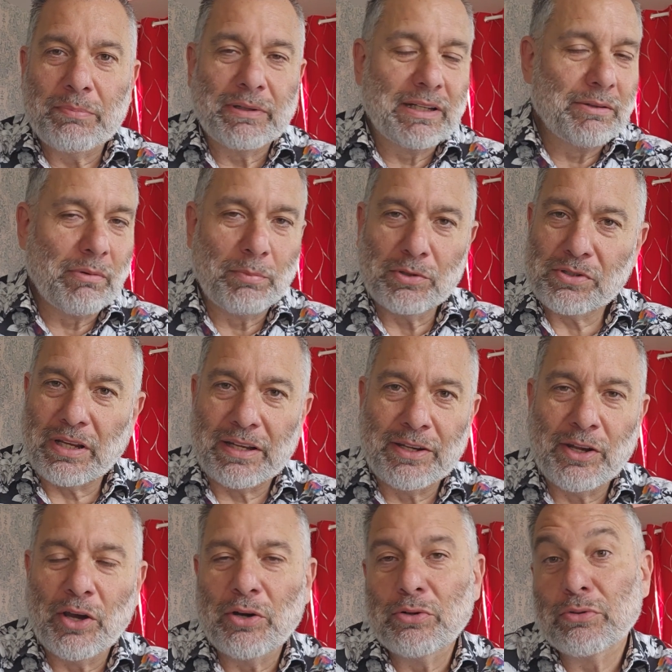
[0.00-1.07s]
but Liverpool said
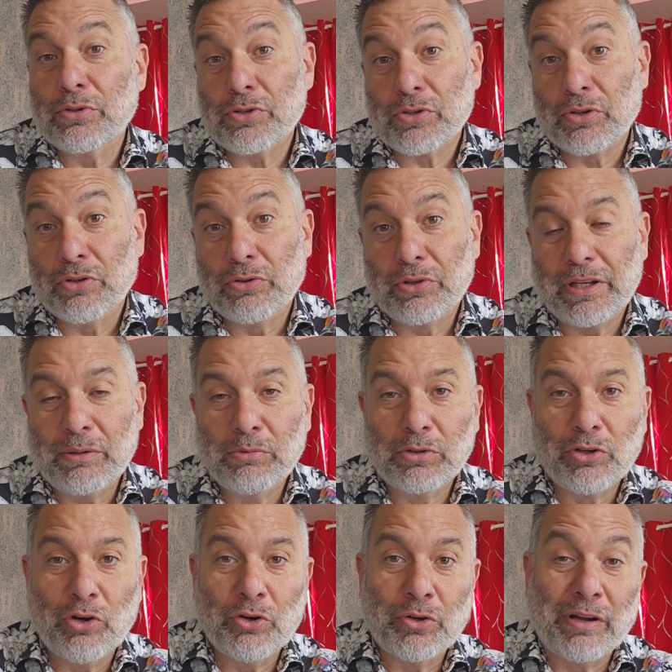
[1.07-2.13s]
no, so he will
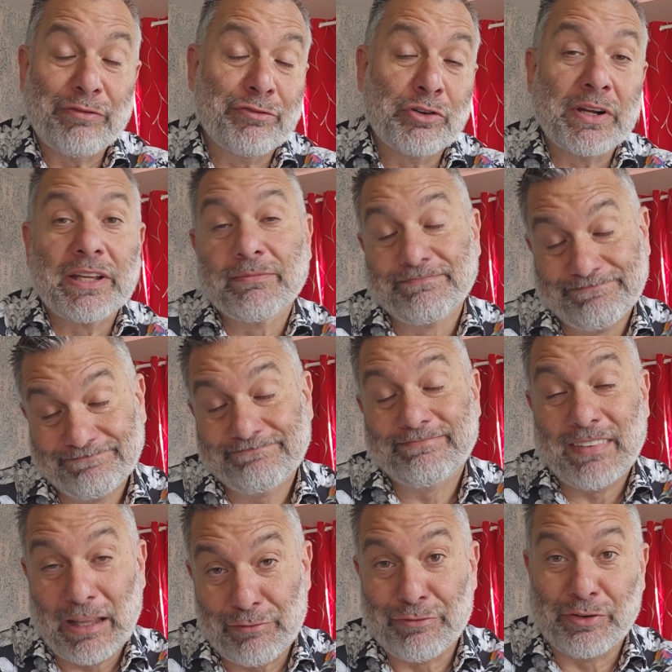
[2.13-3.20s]
go on a free.
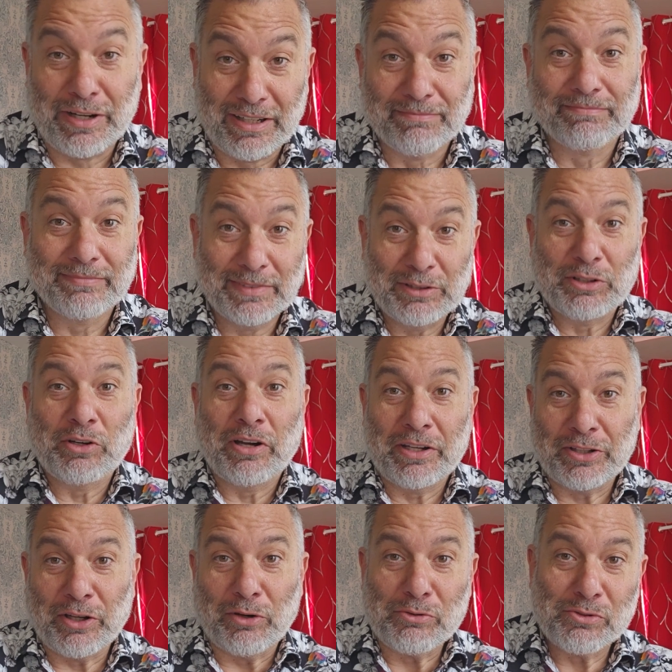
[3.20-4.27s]
You know how
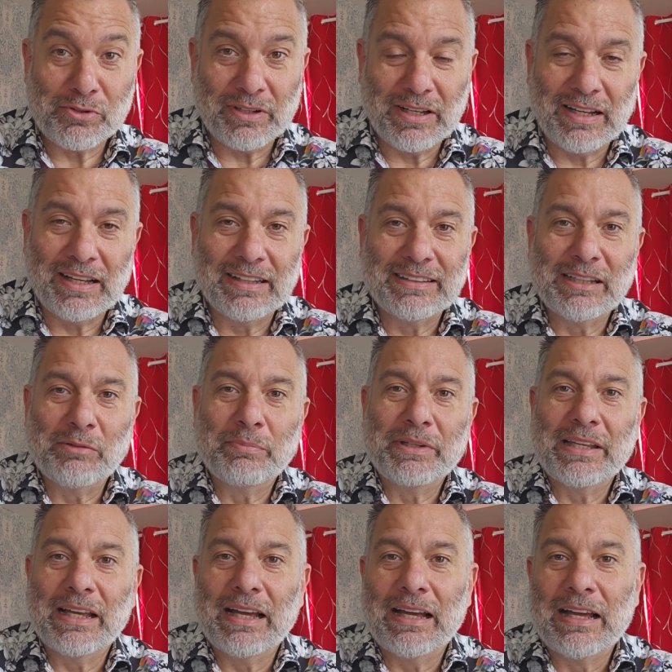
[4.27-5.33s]
it goes. There'll
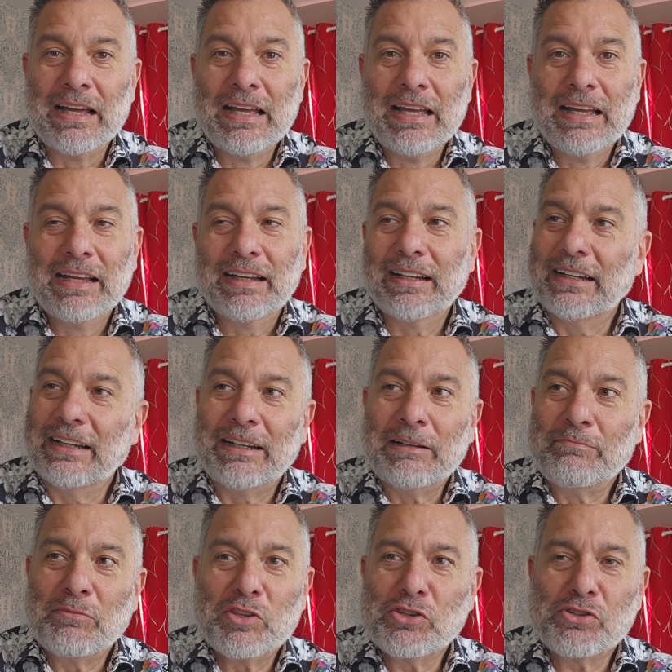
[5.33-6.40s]
be a
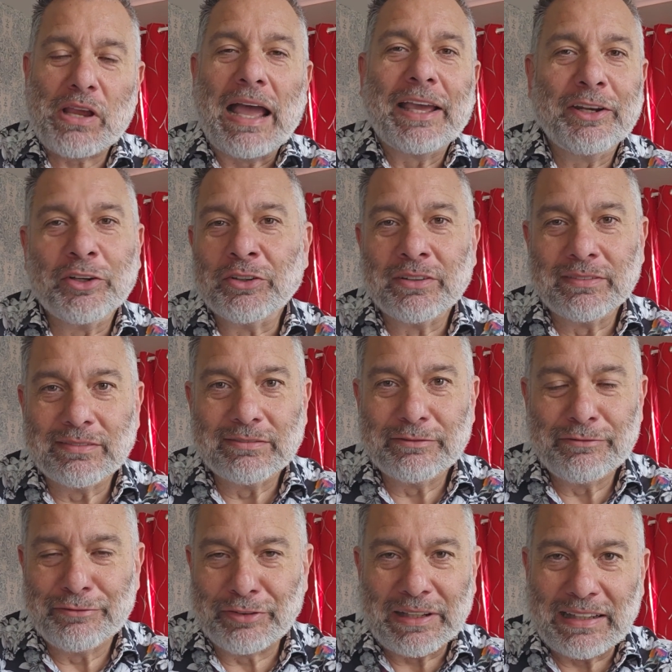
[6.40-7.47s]
sign-on
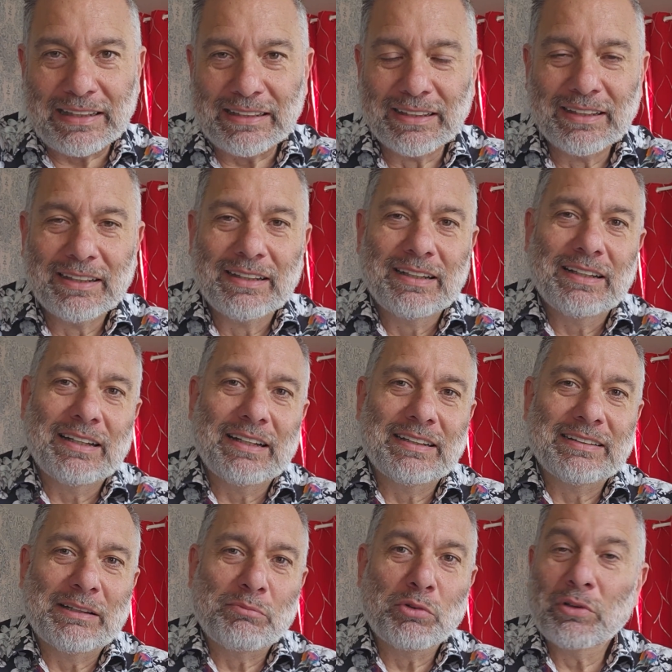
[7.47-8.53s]
fee
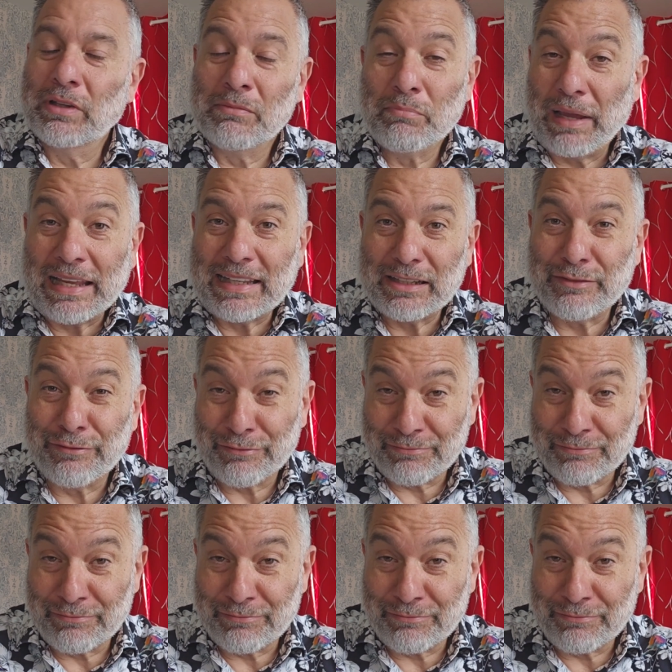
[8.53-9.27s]
that wouldn't make it